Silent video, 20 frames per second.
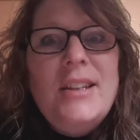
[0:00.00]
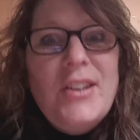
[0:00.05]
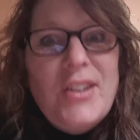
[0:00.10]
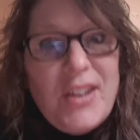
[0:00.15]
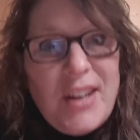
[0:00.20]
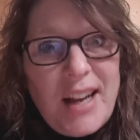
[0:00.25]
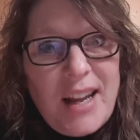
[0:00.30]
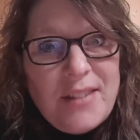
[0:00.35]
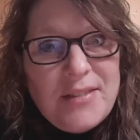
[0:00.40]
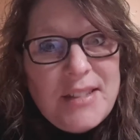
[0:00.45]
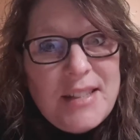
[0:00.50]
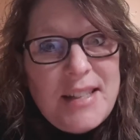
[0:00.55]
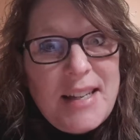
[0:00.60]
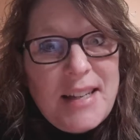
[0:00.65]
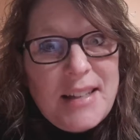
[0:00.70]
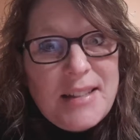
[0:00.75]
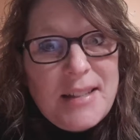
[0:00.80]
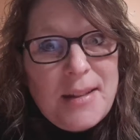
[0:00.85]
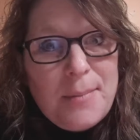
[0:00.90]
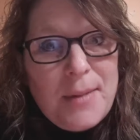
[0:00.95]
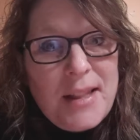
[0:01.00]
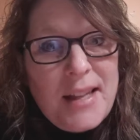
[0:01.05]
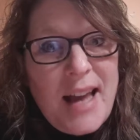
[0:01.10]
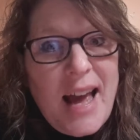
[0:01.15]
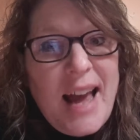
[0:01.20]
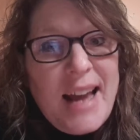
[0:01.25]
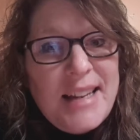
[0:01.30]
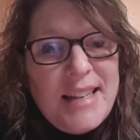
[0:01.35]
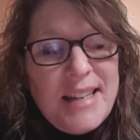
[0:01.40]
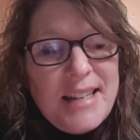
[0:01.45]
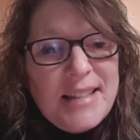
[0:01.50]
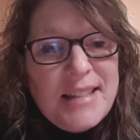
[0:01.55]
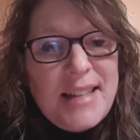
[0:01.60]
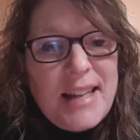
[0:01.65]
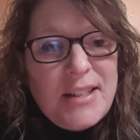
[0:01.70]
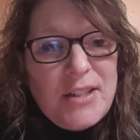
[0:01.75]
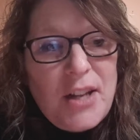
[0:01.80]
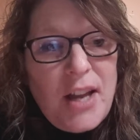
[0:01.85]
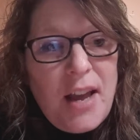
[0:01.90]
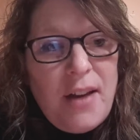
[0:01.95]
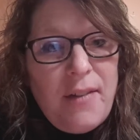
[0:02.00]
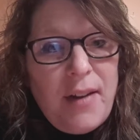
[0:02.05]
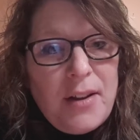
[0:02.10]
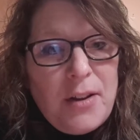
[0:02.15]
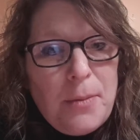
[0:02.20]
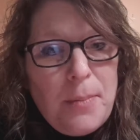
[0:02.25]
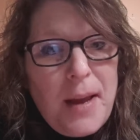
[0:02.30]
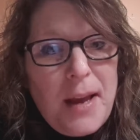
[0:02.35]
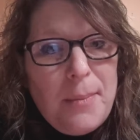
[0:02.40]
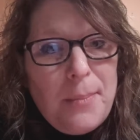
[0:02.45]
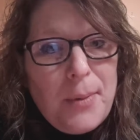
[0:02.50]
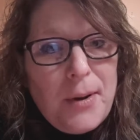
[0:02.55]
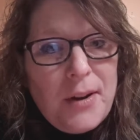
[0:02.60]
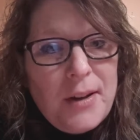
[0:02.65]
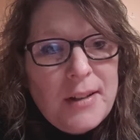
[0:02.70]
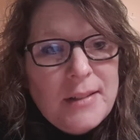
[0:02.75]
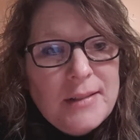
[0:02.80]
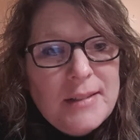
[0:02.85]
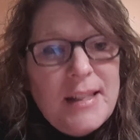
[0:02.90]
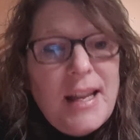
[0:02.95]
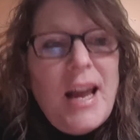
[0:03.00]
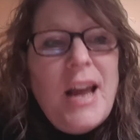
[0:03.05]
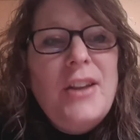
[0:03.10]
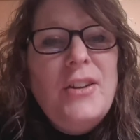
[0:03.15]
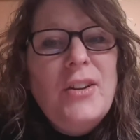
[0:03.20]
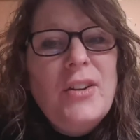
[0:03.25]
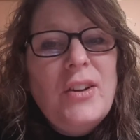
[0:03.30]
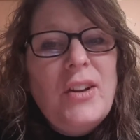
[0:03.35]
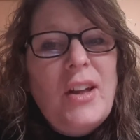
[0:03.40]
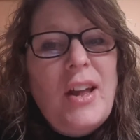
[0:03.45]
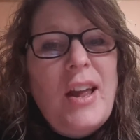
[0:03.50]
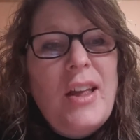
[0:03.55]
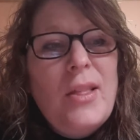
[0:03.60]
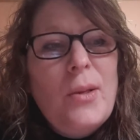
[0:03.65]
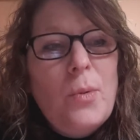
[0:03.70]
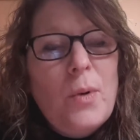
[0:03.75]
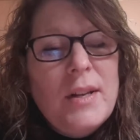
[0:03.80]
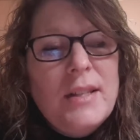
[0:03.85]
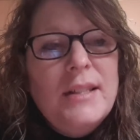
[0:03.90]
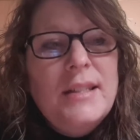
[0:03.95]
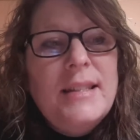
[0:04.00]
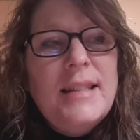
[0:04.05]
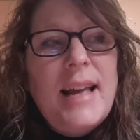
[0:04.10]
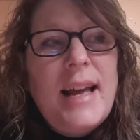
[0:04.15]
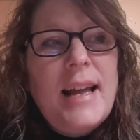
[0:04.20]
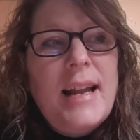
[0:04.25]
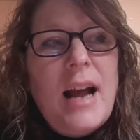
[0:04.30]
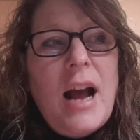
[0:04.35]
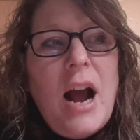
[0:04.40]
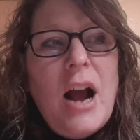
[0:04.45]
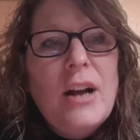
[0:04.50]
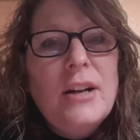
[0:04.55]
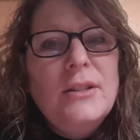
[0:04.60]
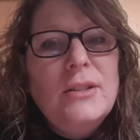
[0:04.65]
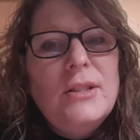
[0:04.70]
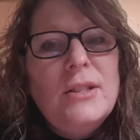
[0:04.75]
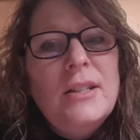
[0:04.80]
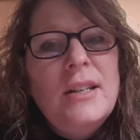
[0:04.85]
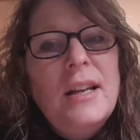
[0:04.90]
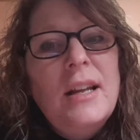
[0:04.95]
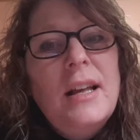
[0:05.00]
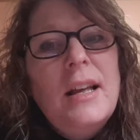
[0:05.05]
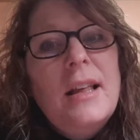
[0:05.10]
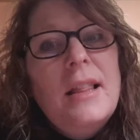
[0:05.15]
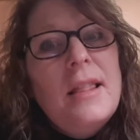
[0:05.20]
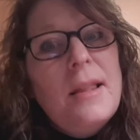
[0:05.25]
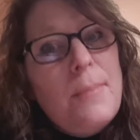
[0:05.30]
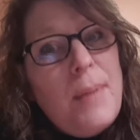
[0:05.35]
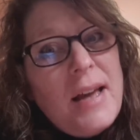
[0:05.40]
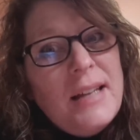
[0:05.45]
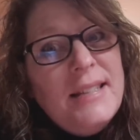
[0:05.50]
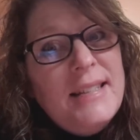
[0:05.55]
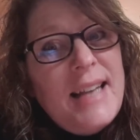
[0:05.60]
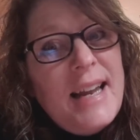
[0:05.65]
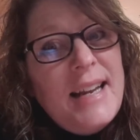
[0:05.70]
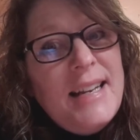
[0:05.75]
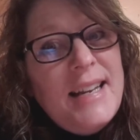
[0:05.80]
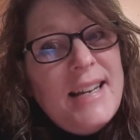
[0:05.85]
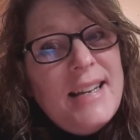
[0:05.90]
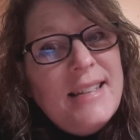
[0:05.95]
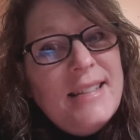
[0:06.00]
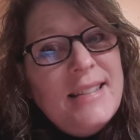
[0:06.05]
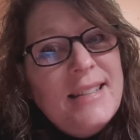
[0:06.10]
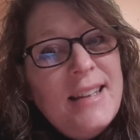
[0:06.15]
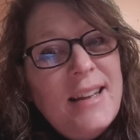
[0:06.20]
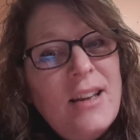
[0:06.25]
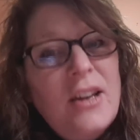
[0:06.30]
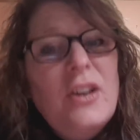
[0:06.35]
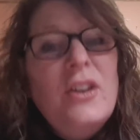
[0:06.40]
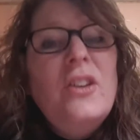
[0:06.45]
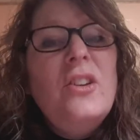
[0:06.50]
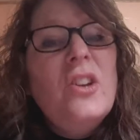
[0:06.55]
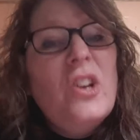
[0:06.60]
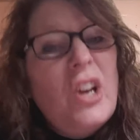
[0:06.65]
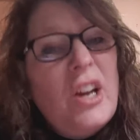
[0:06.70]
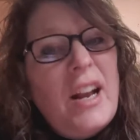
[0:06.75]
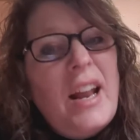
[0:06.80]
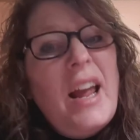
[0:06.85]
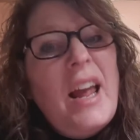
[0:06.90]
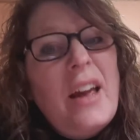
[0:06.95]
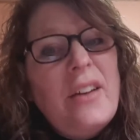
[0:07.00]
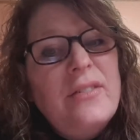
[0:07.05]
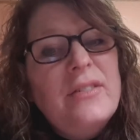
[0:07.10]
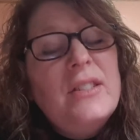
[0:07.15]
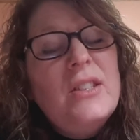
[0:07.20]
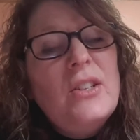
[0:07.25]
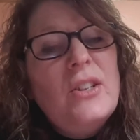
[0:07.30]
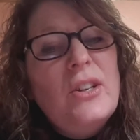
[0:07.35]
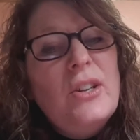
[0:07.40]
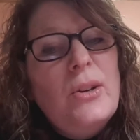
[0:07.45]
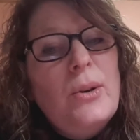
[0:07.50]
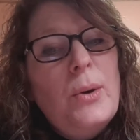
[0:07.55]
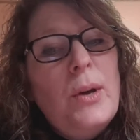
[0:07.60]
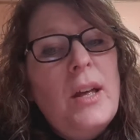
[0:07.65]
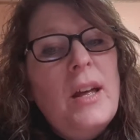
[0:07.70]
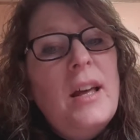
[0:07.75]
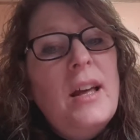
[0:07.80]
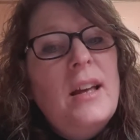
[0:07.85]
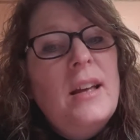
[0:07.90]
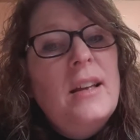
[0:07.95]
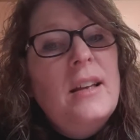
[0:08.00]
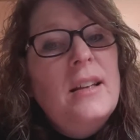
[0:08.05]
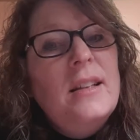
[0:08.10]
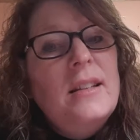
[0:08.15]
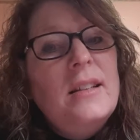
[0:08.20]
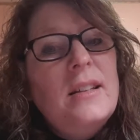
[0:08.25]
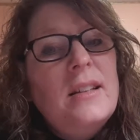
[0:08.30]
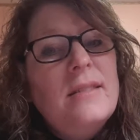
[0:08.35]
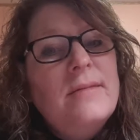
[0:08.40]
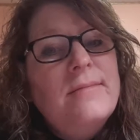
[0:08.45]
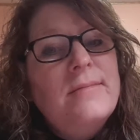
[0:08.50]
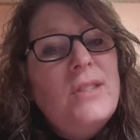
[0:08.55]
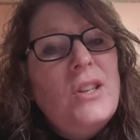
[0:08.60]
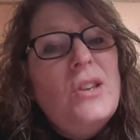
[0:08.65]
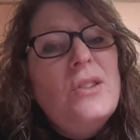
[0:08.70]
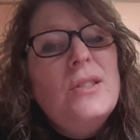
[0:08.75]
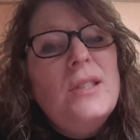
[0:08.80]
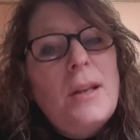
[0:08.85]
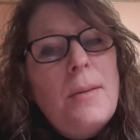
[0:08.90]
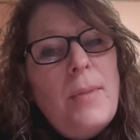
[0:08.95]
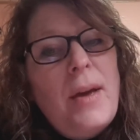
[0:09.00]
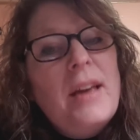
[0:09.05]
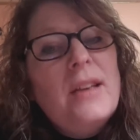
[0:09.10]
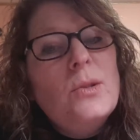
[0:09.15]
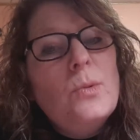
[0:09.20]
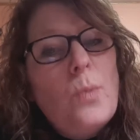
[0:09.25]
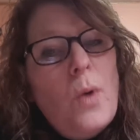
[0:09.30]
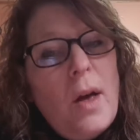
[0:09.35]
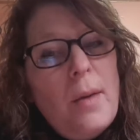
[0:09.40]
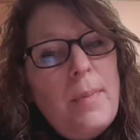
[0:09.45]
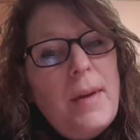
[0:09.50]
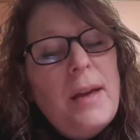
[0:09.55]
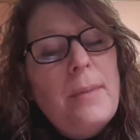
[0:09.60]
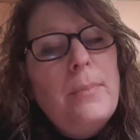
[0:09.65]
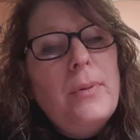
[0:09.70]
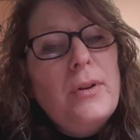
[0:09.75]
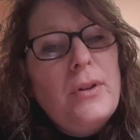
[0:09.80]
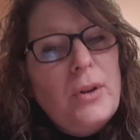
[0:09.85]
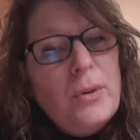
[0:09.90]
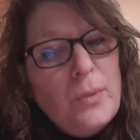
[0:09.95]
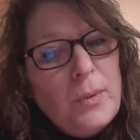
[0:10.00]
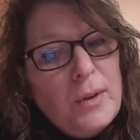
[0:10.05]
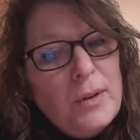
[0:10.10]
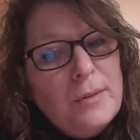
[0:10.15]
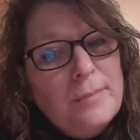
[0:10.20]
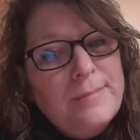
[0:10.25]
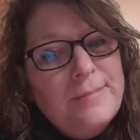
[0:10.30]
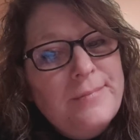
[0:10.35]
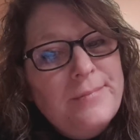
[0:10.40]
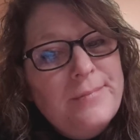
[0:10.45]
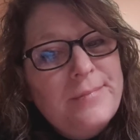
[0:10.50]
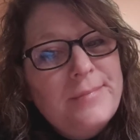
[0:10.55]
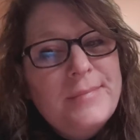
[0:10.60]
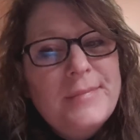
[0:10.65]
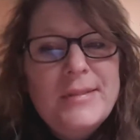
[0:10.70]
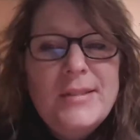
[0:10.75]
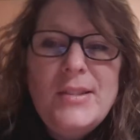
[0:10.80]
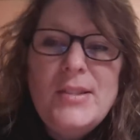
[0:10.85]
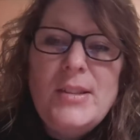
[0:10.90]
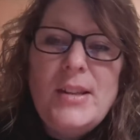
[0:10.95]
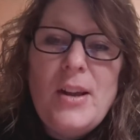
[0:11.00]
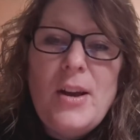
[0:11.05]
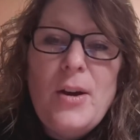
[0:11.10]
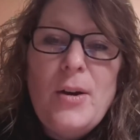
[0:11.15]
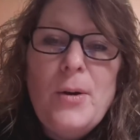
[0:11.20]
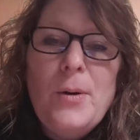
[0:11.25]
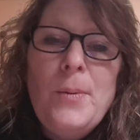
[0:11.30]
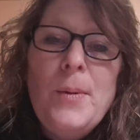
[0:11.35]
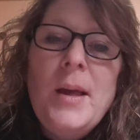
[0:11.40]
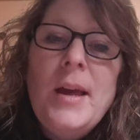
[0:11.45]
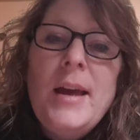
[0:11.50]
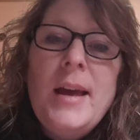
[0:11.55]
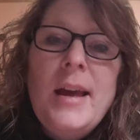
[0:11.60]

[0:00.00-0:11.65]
You're going to have to take some of the ideas that you have on your paper and the ones that aren't the best ideas, you're going to have to use them as wallpaper in a room. So